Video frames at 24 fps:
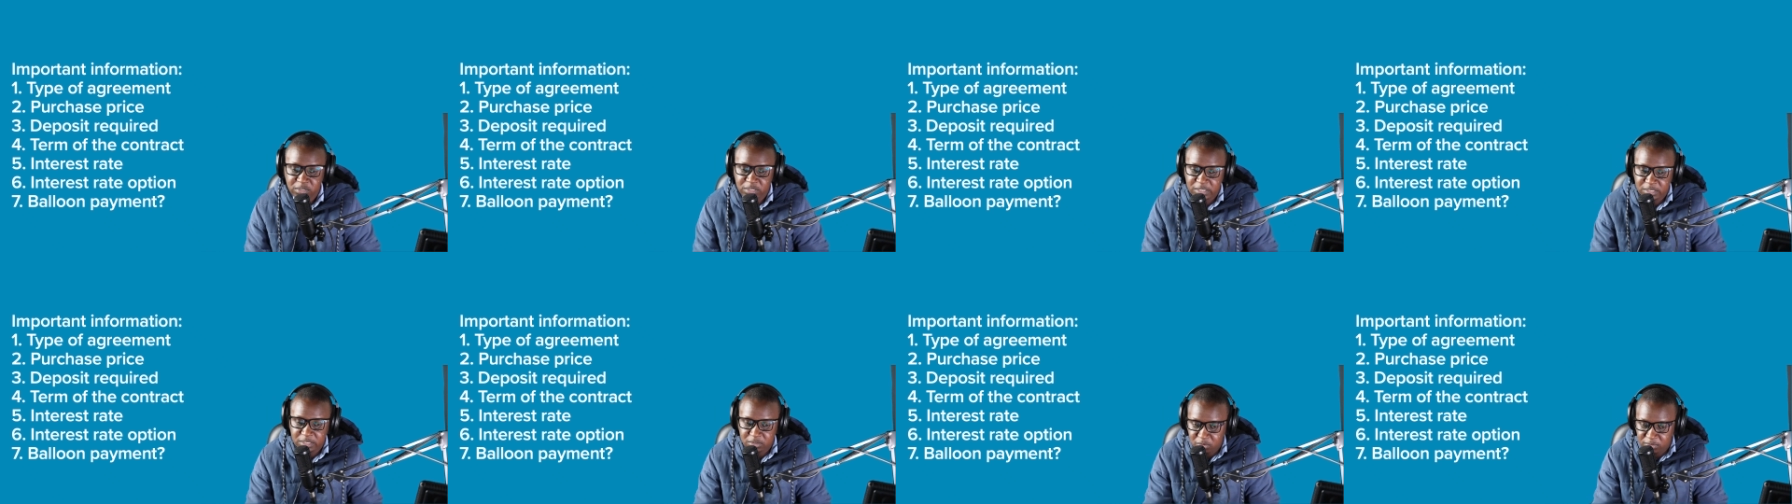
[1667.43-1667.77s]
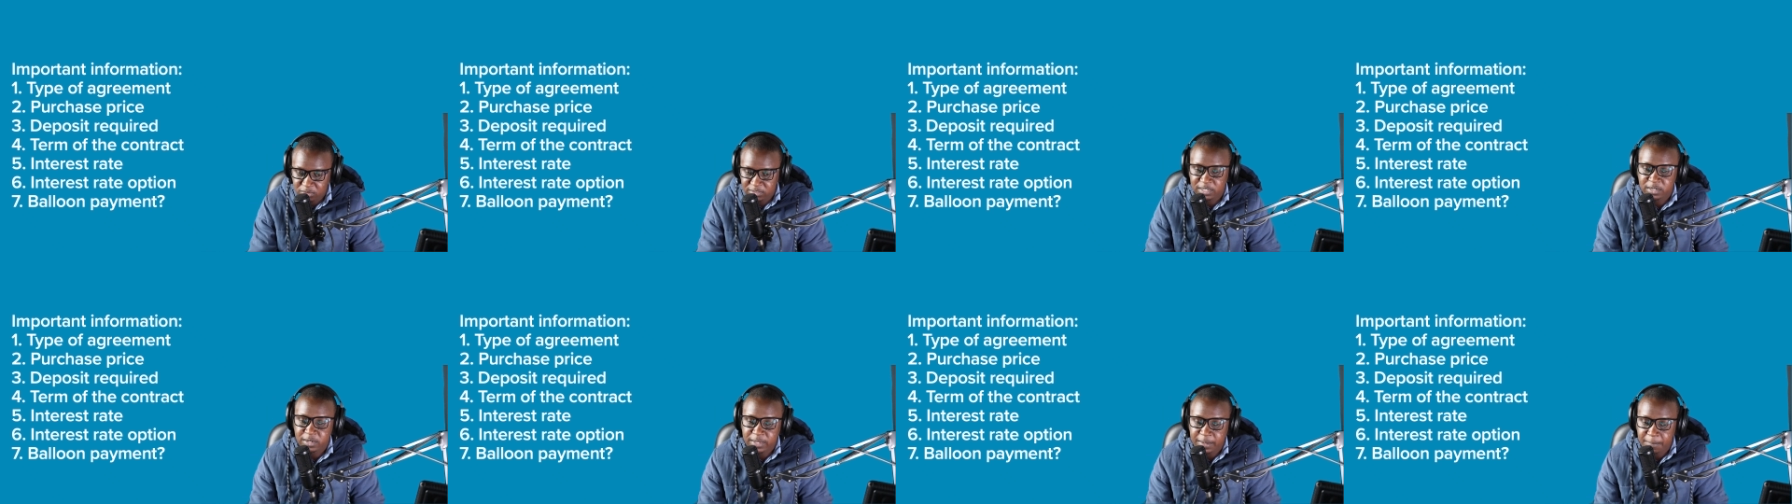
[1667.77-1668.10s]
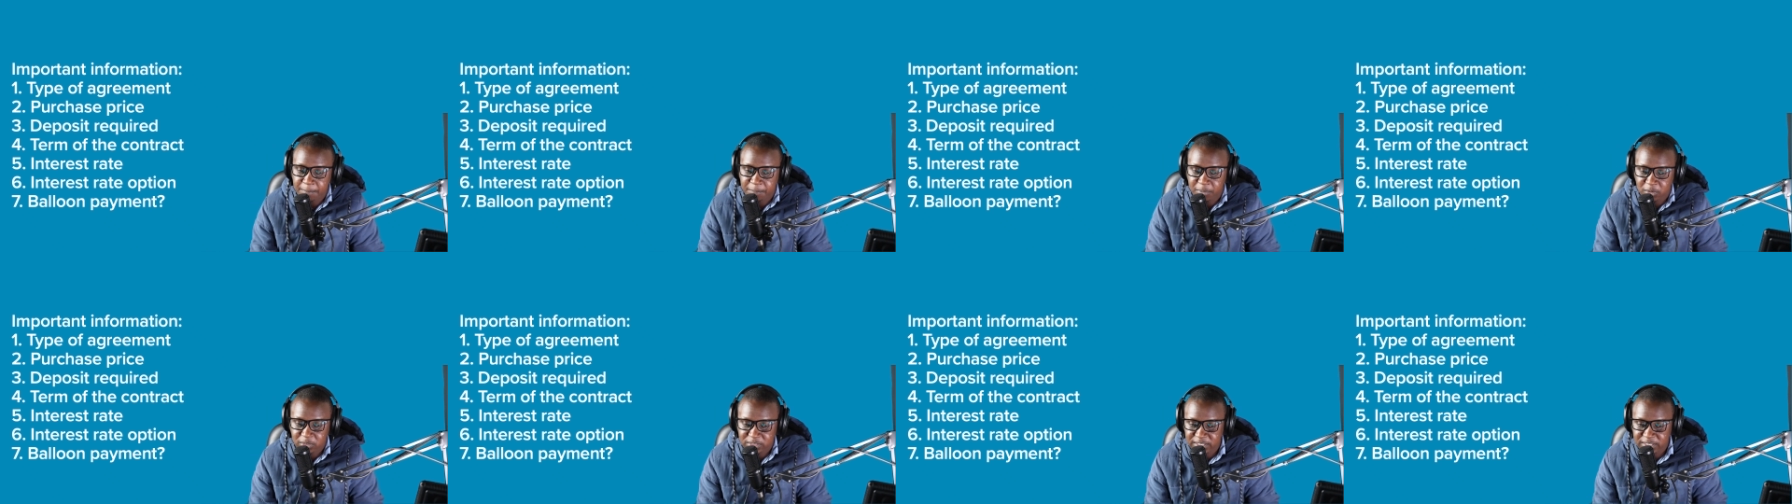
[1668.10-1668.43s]
those are the
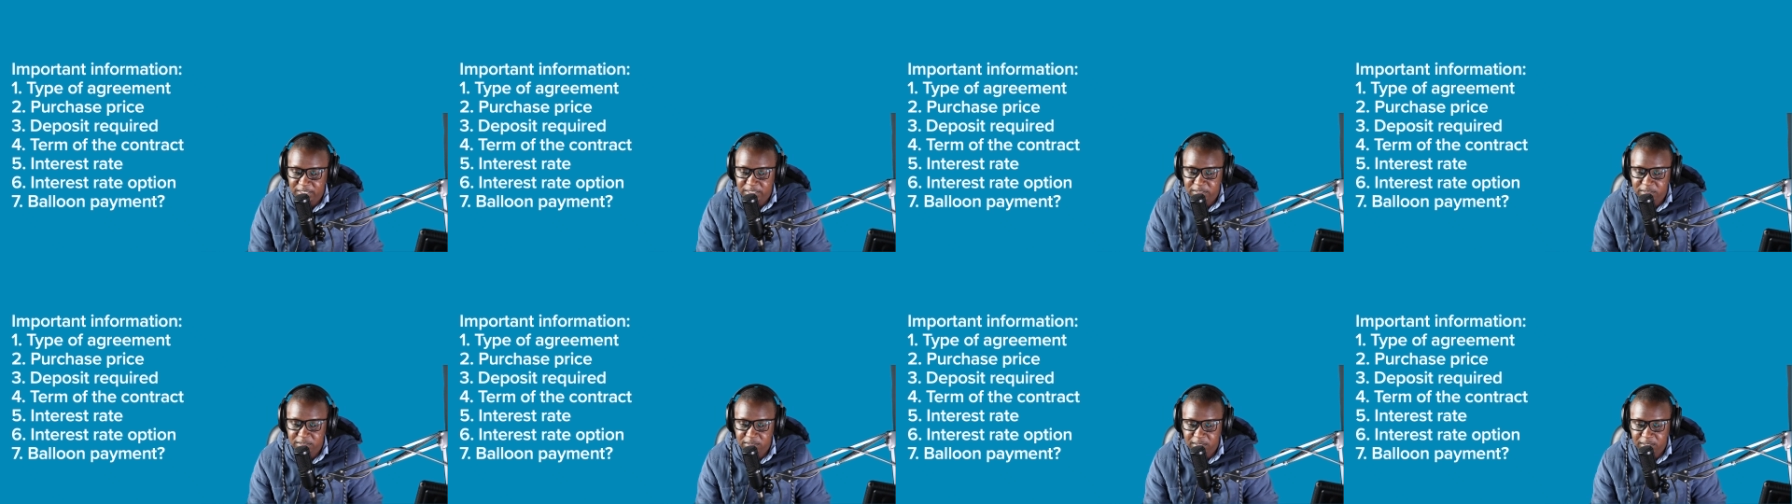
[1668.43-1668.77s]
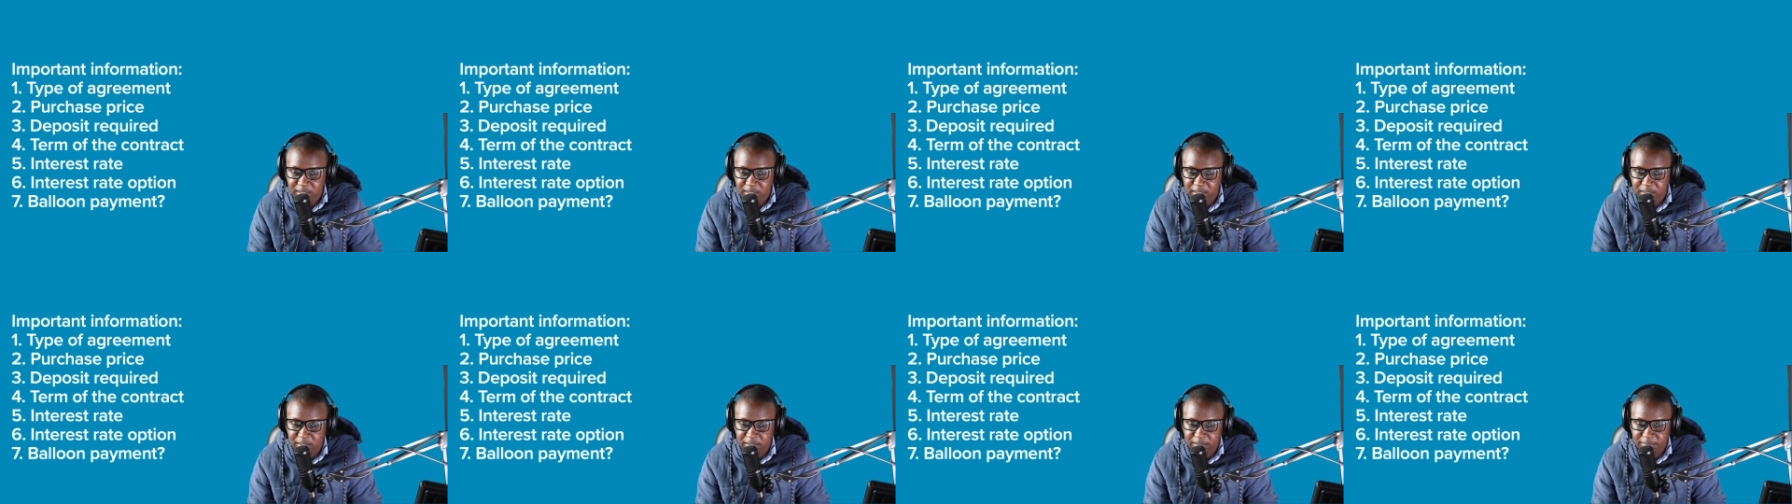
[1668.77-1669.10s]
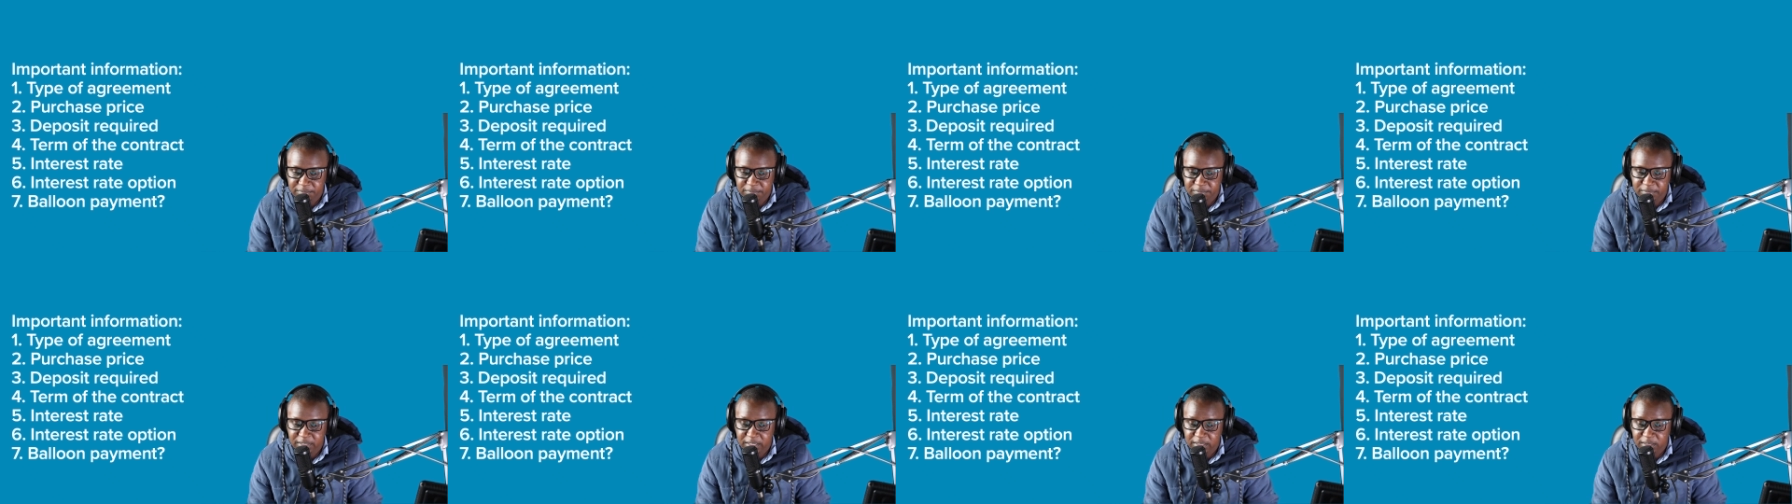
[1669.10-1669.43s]
important
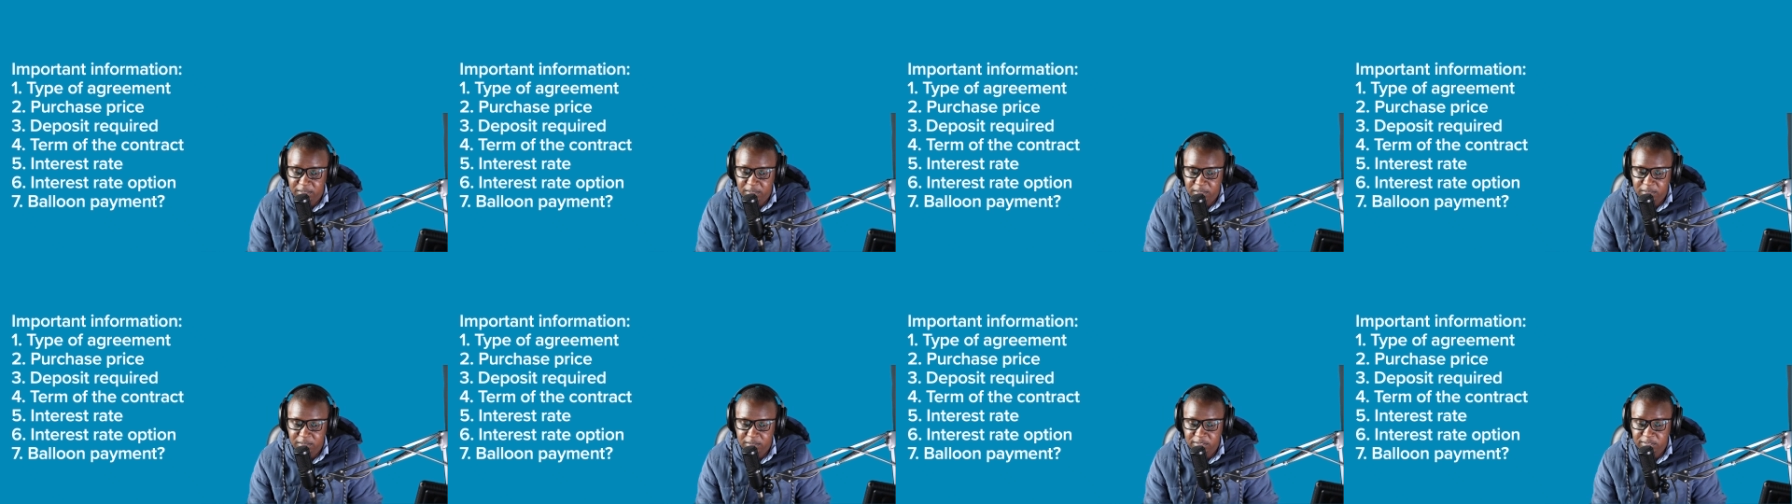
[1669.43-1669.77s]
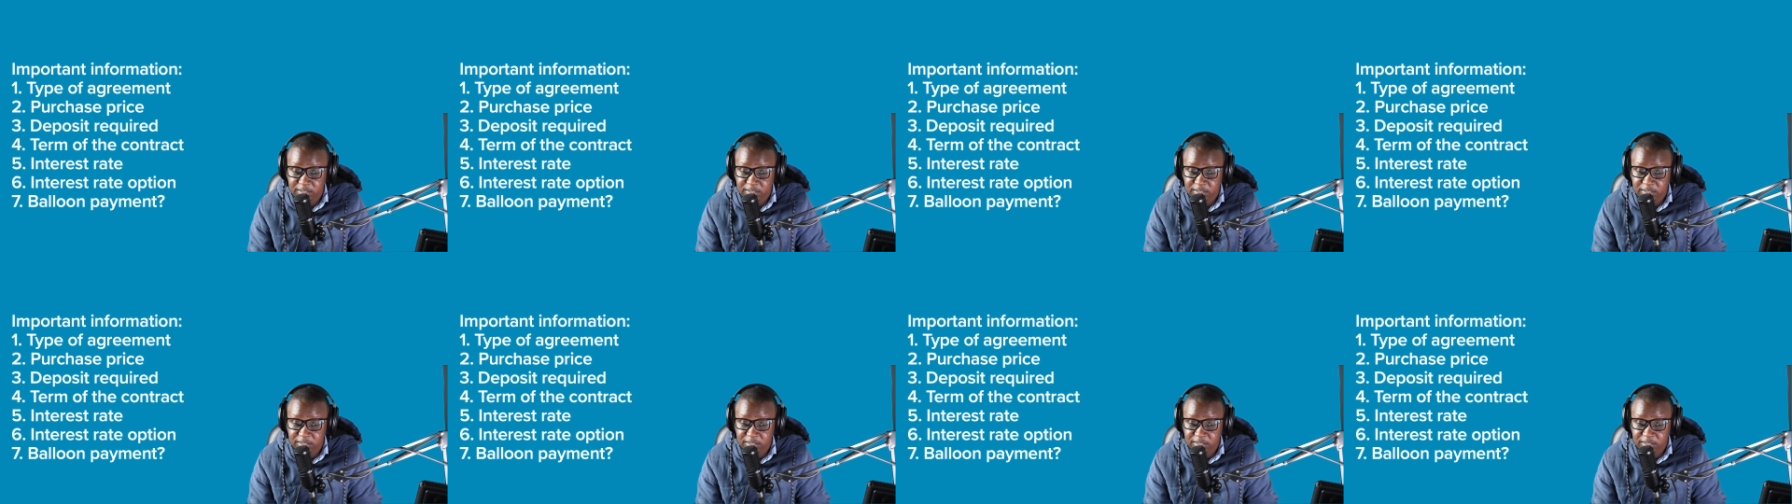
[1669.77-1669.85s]
these